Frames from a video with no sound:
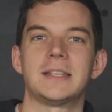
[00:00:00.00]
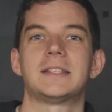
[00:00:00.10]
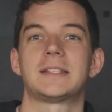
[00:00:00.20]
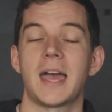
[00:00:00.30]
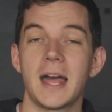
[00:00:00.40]
is
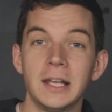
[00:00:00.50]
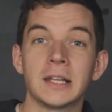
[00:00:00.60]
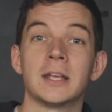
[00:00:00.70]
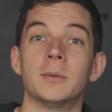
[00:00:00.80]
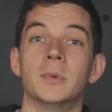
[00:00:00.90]
he's
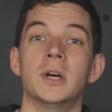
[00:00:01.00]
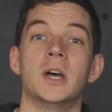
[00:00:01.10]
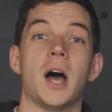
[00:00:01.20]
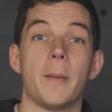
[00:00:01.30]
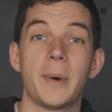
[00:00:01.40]
telling them
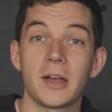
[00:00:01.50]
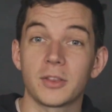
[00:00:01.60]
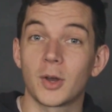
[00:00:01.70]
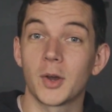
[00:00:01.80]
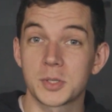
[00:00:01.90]

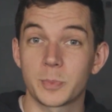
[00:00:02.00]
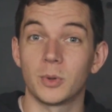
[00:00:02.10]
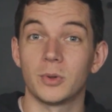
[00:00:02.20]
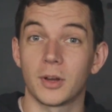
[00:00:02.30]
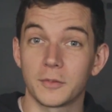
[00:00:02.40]
about the
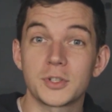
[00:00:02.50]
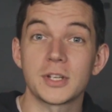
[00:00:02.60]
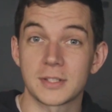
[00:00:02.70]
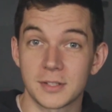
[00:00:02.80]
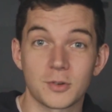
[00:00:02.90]
gospel of
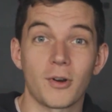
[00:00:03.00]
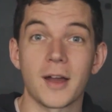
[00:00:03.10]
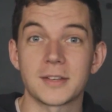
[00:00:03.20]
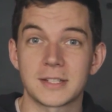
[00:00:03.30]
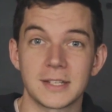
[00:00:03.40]
Jesus
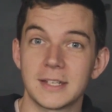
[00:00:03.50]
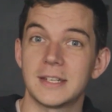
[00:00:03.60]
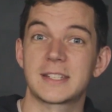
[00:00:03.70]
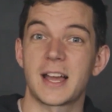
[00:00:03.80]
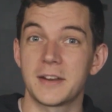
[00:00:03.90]
Christ.
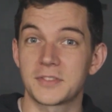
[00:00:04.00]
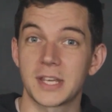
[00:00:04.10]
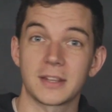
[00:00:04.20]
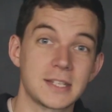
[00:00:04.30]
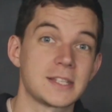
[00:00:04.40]
He's kind of
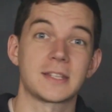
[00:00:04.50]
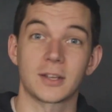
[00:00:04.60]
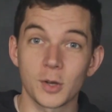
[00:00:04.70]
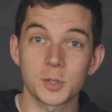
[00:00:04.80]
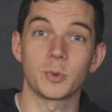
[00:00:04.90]
saying, this is
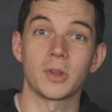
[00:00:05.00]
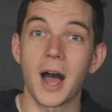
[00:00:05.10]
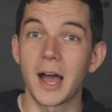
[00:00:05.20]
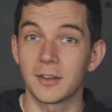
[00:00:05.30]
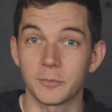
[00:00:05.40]
the gospel
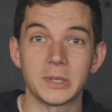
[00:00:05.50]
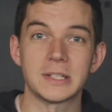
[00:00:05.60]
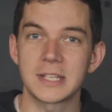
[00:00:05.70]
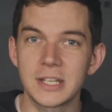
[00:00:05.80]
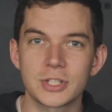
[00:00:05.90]
that I have
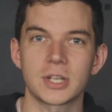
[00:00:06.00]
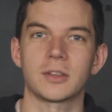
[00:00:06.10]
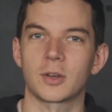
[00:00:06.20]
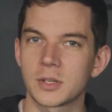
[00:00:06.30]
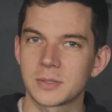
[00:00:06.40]
been
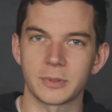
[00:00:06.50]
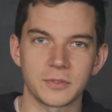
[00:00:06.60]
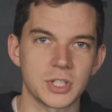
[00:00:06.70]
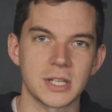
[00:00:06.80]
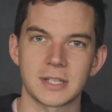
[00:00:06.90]
teaching, the gospel
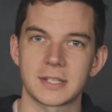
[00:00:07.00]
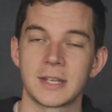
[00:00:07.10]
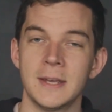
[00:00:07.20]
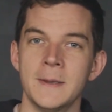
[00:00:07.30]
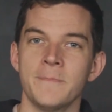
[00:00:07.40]
of
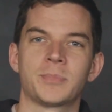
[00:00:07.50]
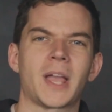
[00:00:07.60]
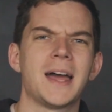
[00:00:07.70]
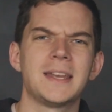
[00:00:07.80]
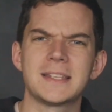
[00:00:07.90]
Jesus.
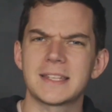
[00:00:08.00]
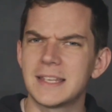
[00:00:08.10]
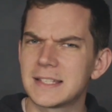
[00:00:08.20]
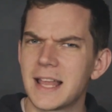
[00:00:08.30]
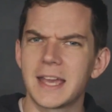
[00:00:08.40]
And
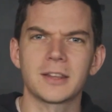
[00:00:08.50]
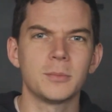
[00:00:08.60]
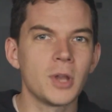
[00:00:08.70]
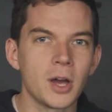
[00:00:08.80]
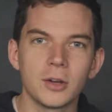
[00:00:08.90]
he's letting
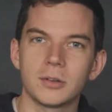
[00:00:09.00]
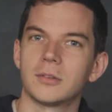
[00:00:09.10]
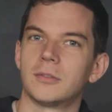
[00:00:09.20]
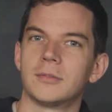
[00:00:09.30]
them know,